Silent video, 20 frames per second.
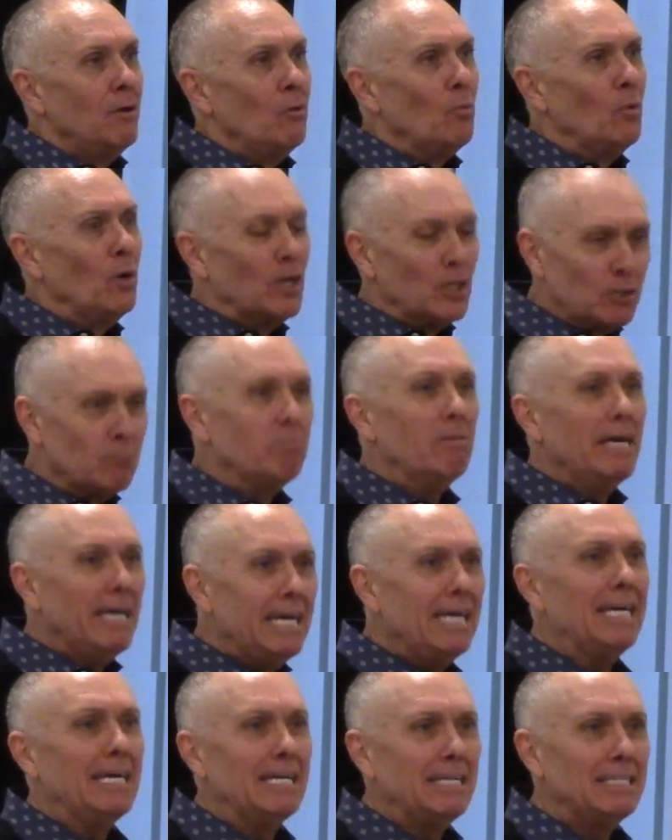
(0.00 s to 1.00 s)
Which
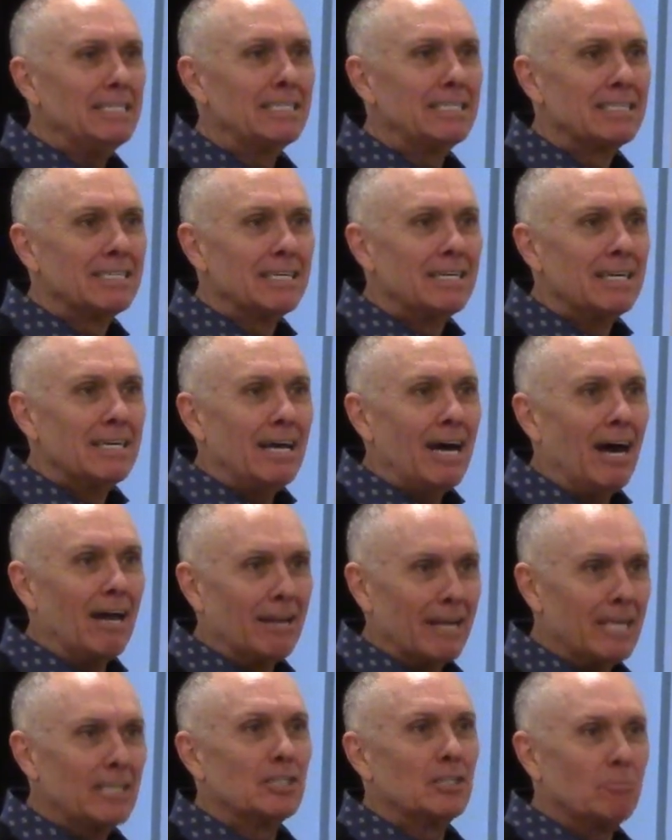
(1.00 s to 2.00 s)
means,
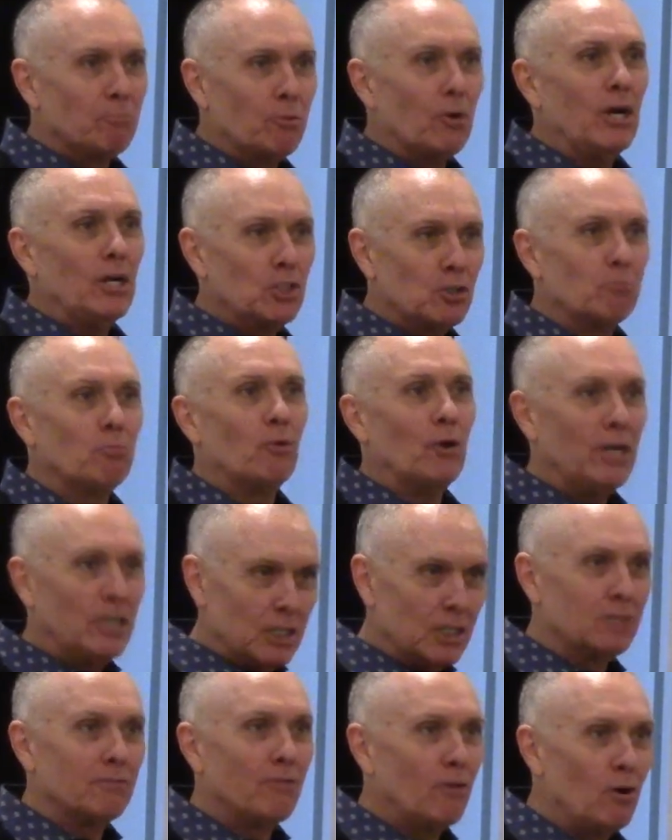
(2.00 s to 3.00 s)
unless the preacher
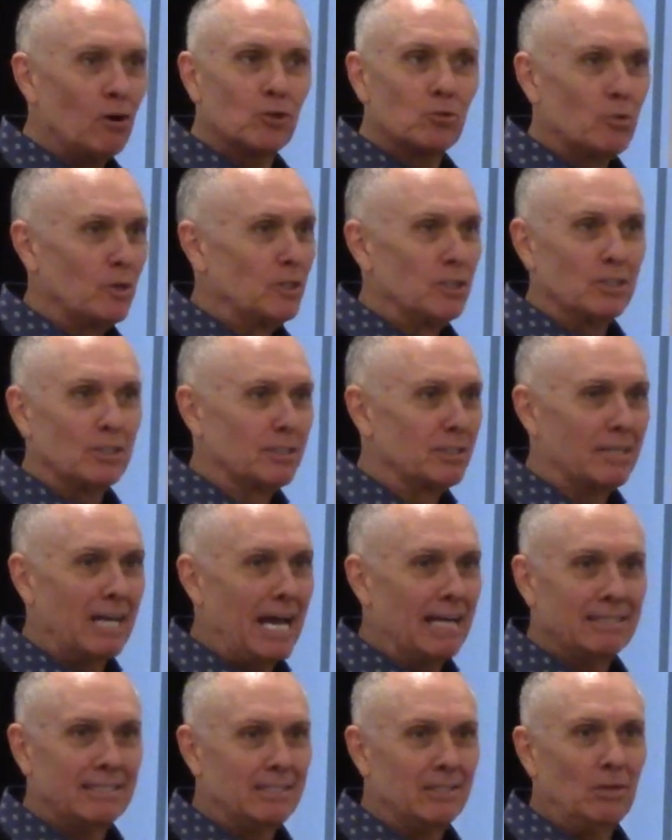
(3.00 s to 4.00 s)
preaches first, which is,
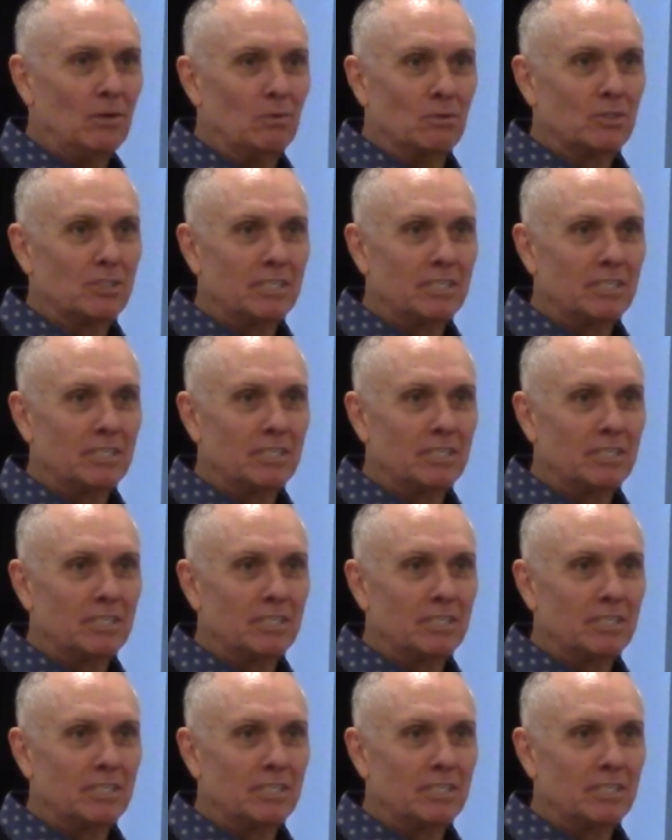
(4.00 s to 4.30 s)
you don't